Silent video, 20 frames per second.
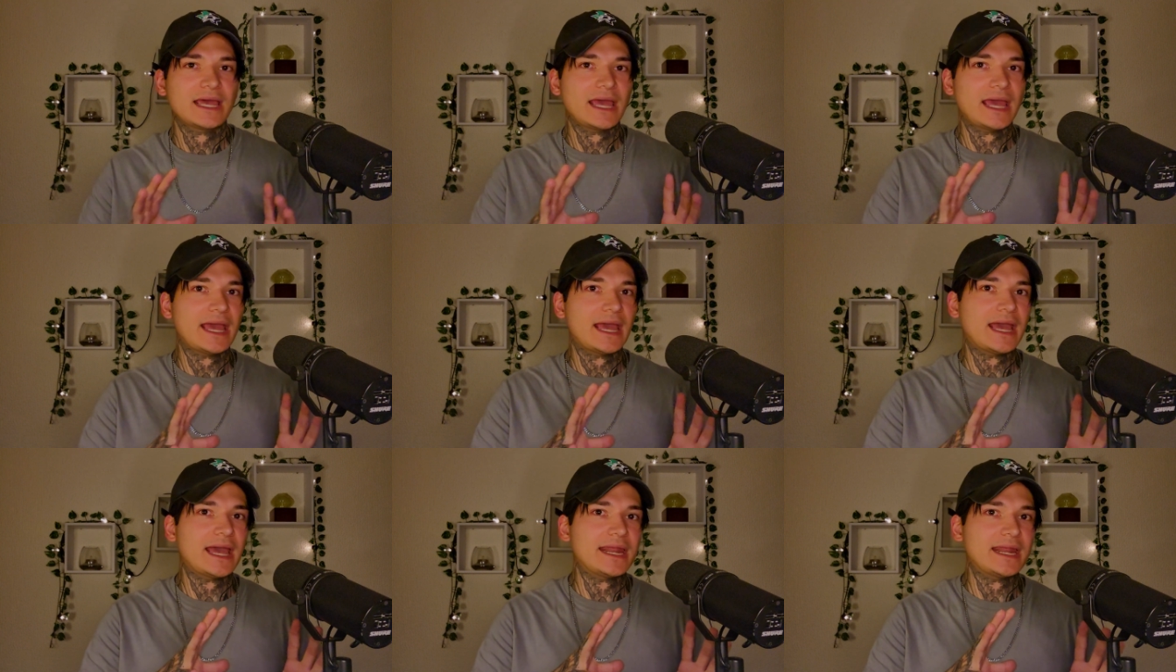
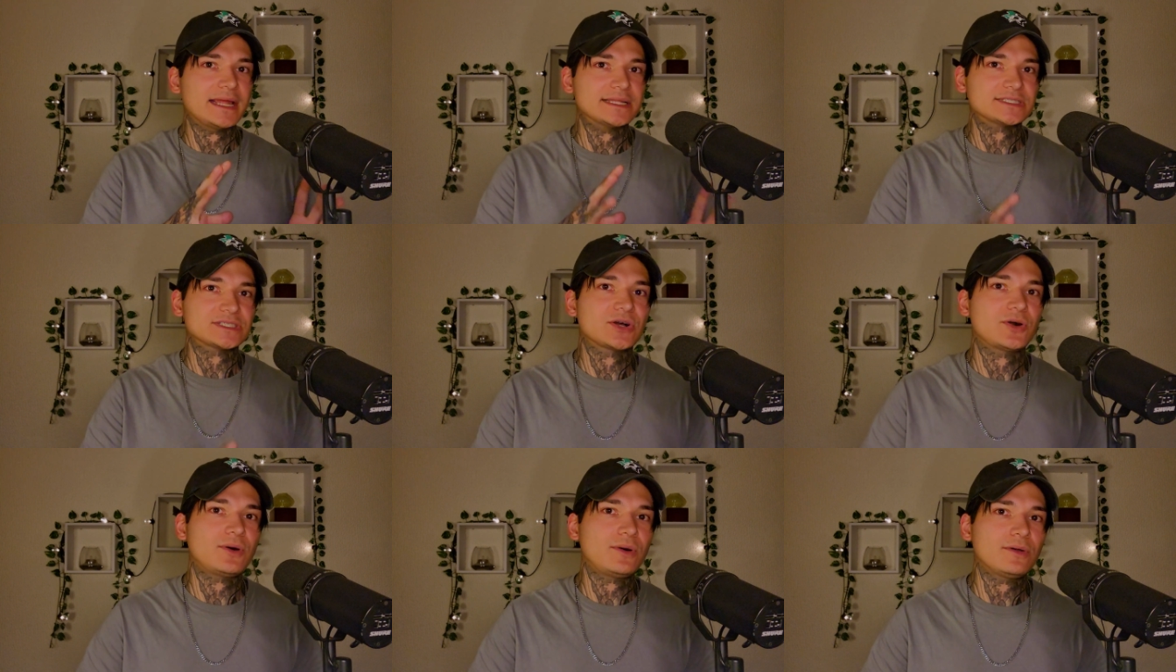and
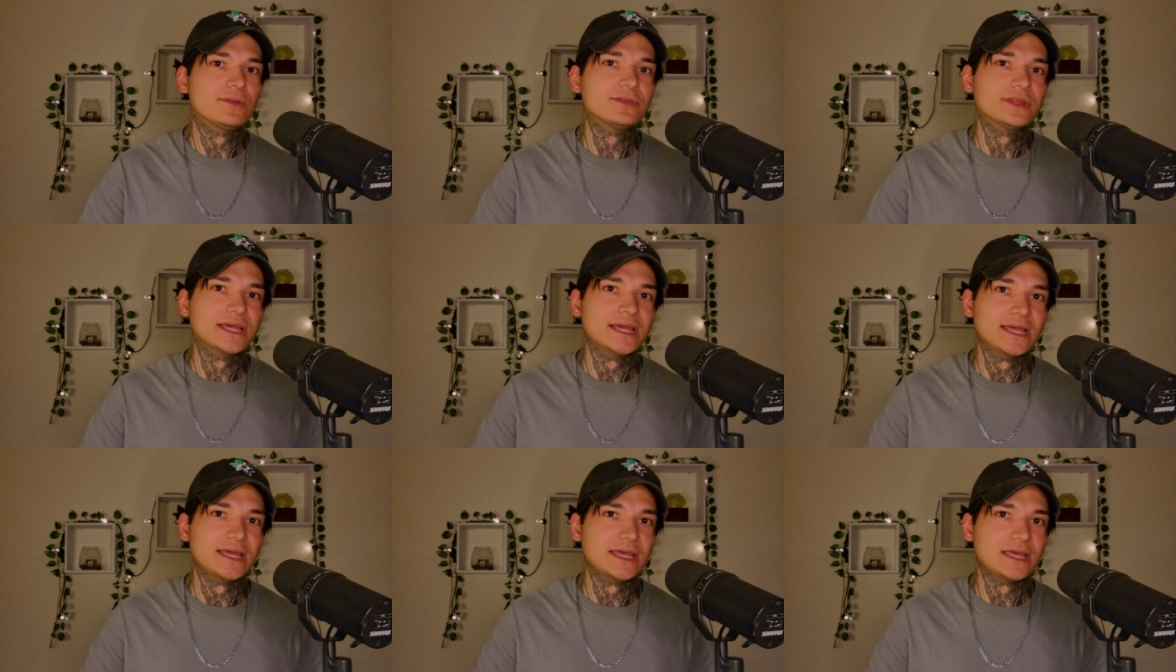it's called
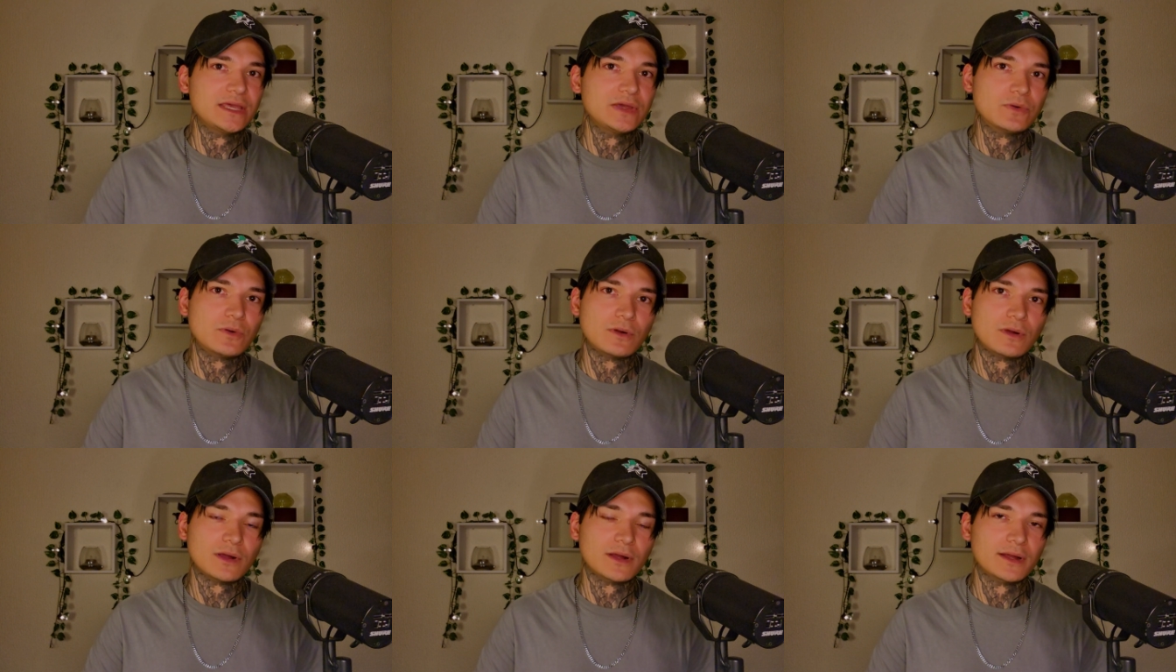the
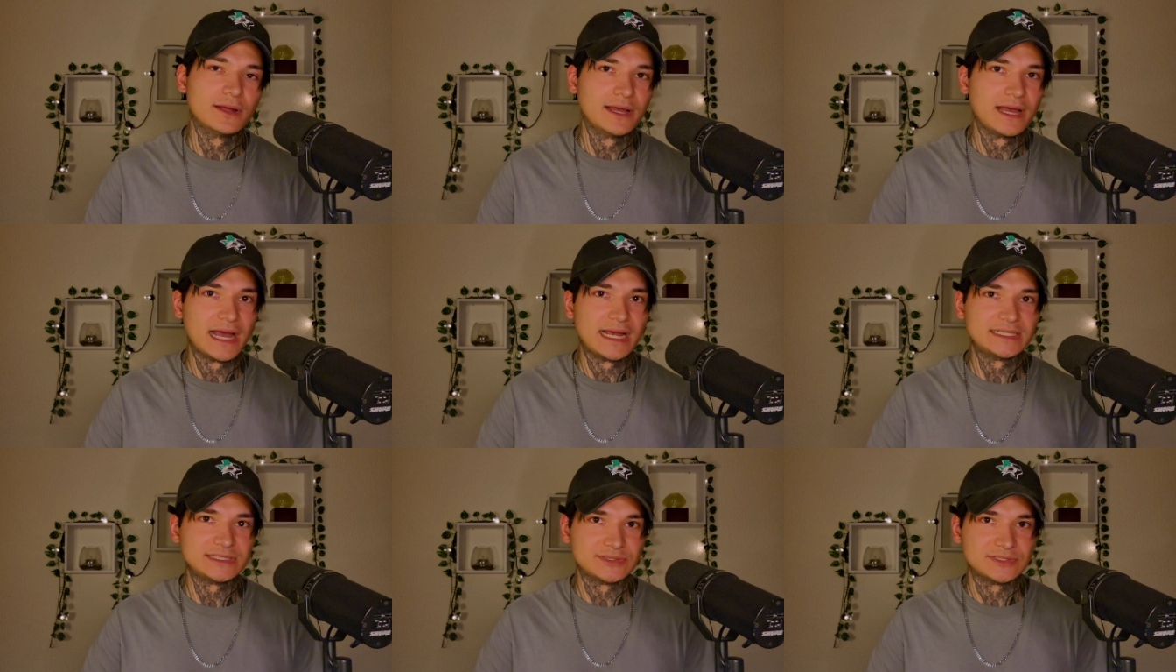Eeyore
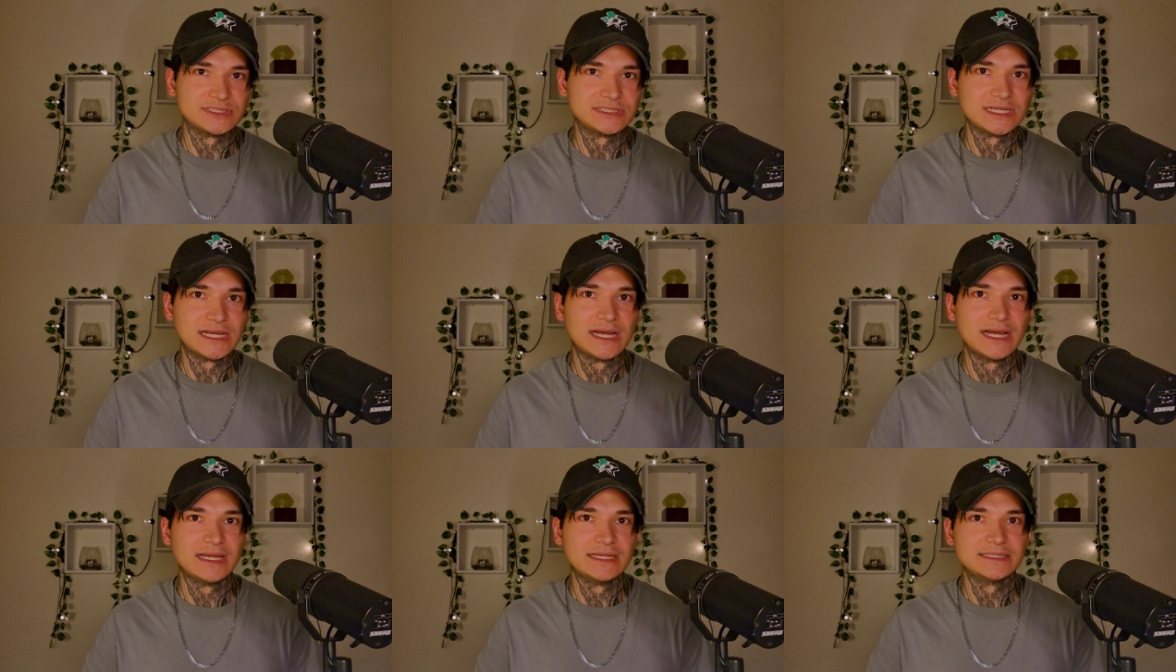
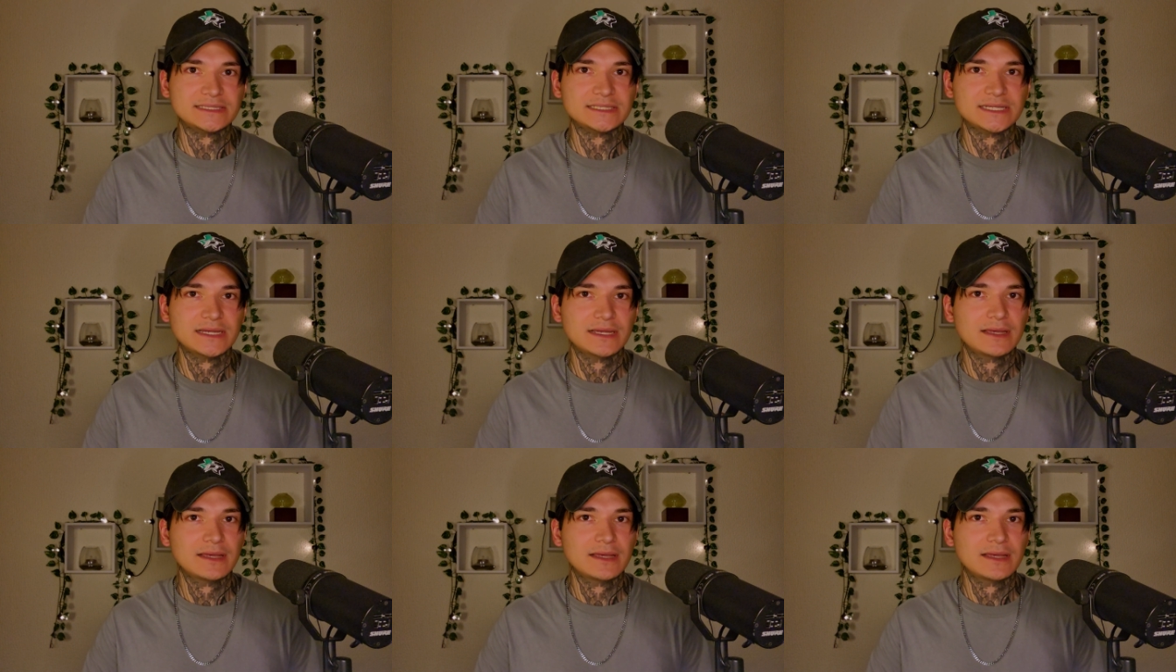exercise.